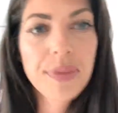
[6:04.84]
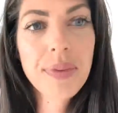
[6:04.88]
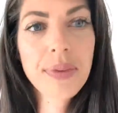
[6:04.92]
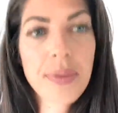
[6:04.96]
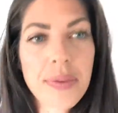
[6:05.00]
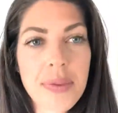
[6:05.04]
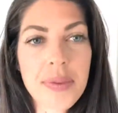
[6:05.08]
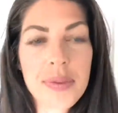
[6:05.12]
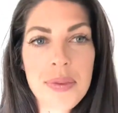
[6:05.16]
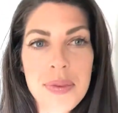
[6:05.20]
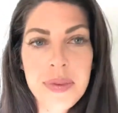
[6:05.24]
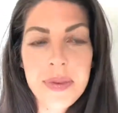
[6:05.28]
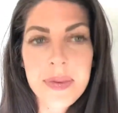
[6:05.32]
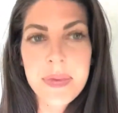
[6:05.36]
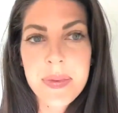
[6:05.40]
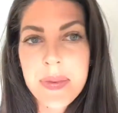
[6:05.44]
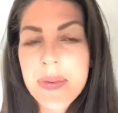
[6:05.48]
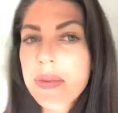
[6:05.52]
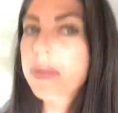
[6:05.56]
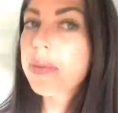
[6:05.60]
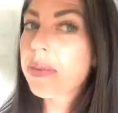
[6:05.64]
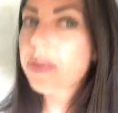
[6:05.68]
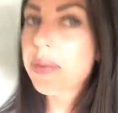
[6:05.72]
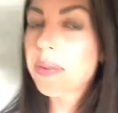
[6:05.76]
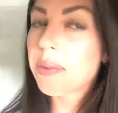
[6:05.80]
with that
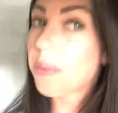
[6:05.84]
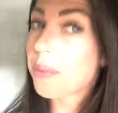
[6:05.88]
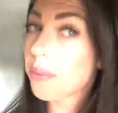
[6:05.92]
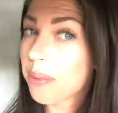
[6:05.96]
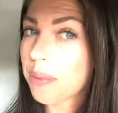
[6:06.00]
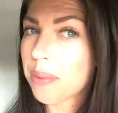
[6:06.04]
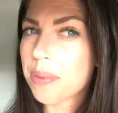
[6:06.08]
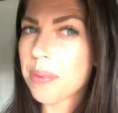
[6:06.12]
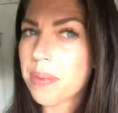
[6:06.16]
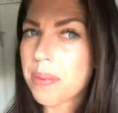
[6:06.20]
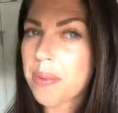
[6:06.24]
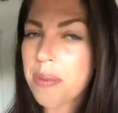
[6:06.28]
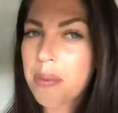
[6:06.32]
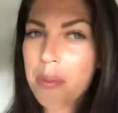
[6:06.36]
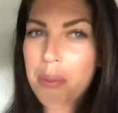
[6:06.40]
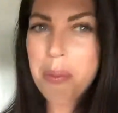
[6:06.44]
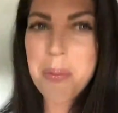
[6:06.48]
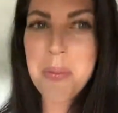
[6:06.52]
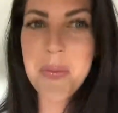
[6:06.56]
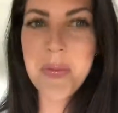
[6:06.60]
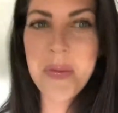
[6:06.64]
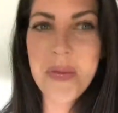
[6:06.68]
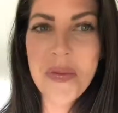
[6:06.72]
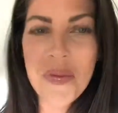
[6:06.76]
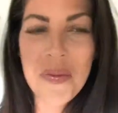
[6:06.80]
gloss.
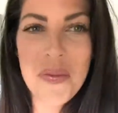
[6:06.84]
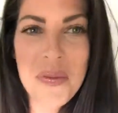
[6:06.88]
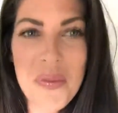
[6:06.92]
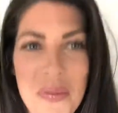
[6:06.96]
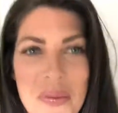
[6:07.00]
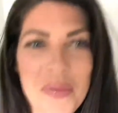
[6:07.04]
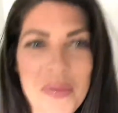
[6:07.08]
And